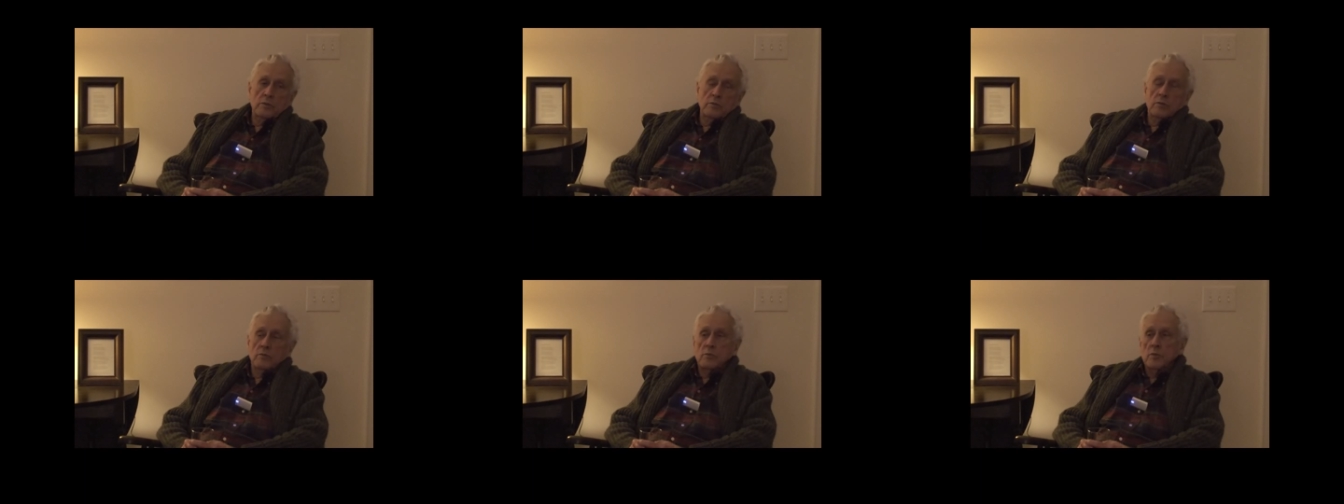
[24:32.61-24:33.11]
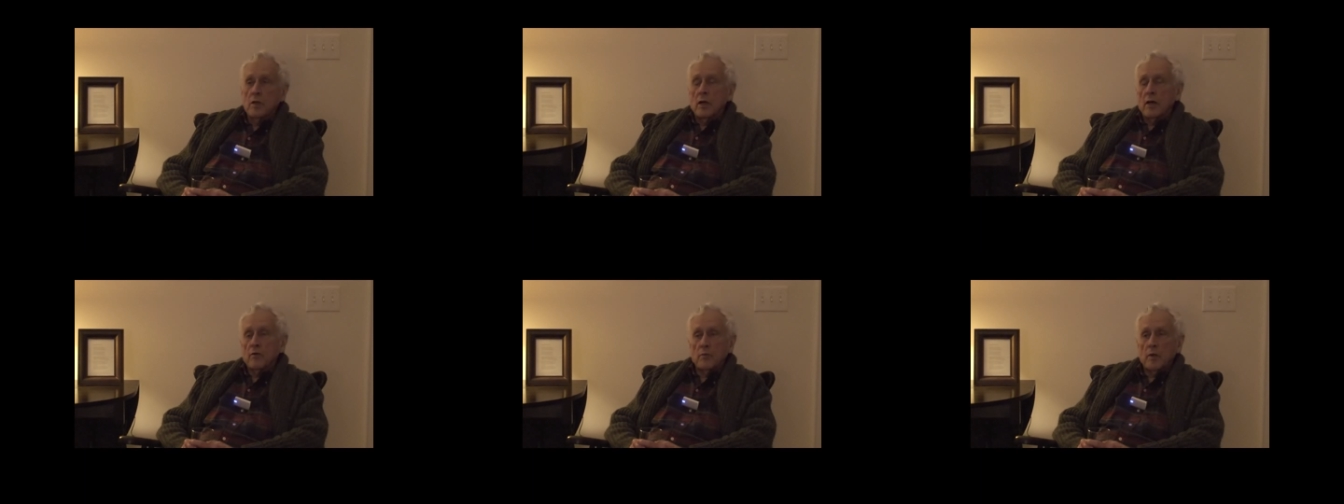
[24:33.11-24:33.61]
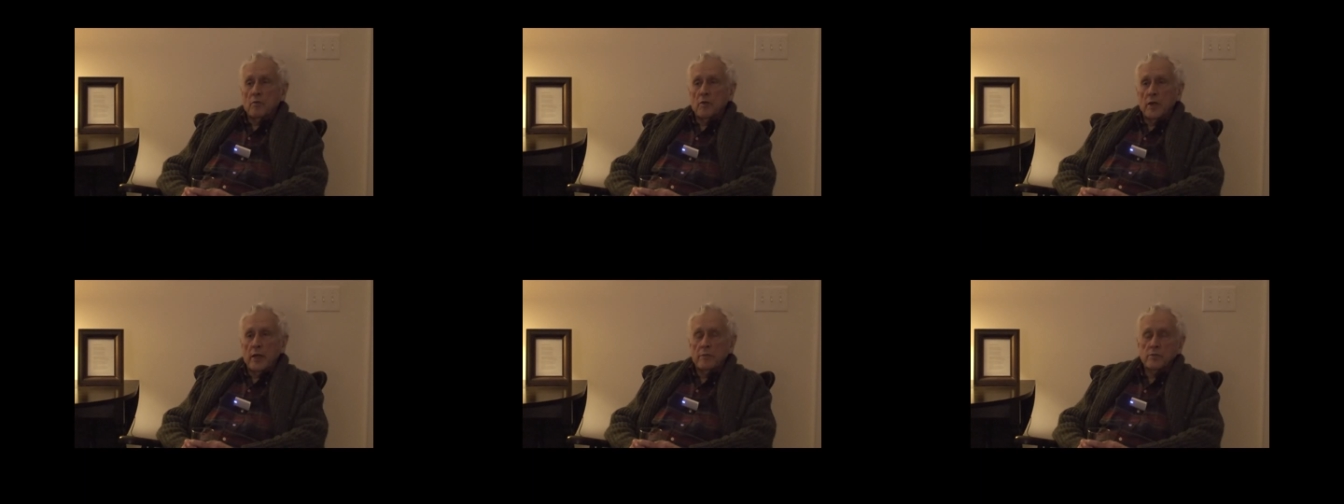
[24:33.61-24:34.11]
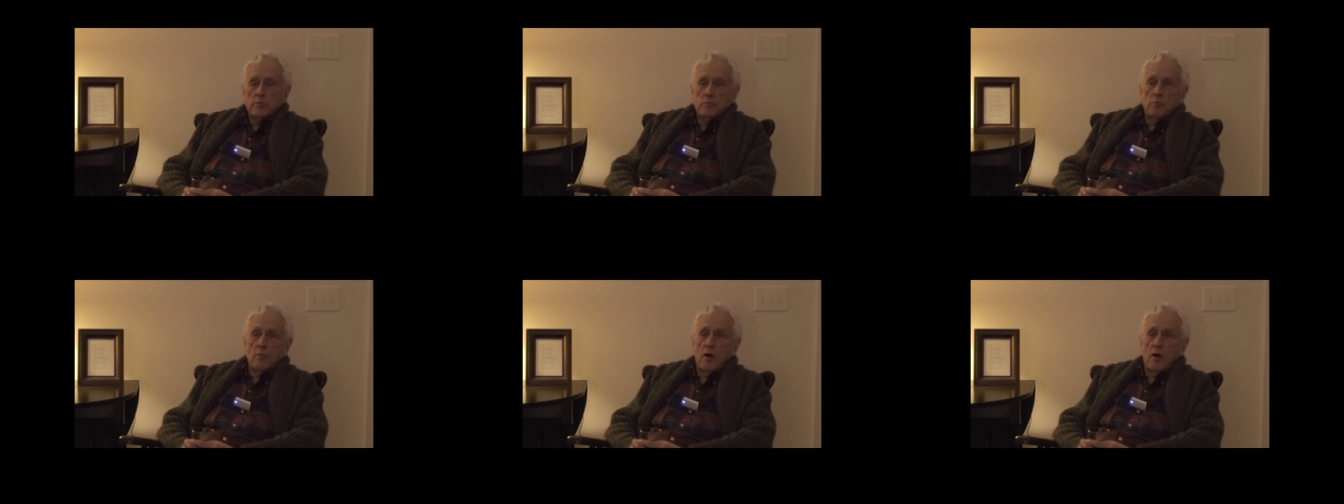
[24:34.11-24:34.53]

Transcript: Uh, you know, I don't remember the names.